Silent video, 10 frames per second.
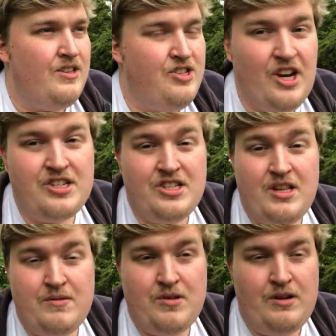judges
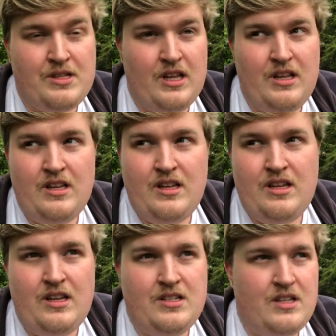them so
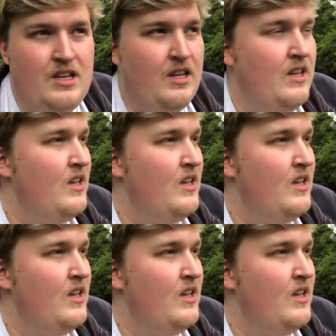easily,